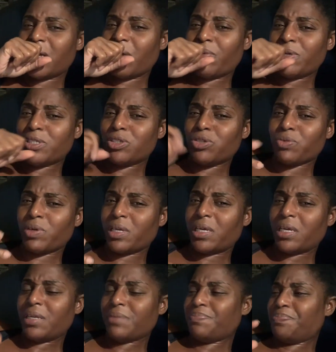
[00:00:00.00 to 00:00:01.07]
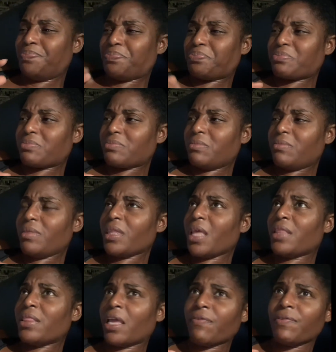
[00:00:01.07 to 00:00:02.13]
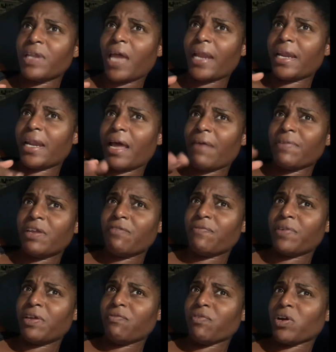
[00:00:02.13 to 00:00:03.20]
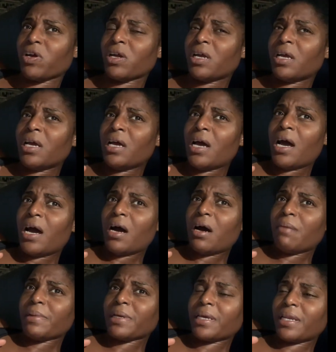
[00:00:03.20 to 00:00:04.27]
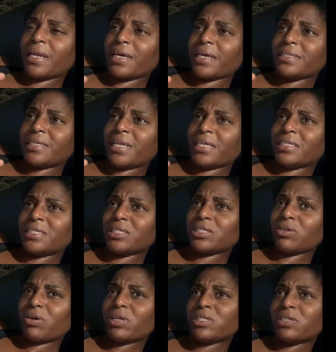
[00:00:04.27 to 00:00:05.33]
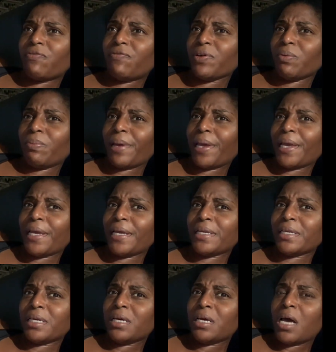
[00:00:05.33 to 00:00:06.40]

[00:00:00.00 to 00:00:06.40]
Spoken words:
I wasn't drinking. Thankfully, I didn't have any fever. Again, like I said, I just started to feel pain.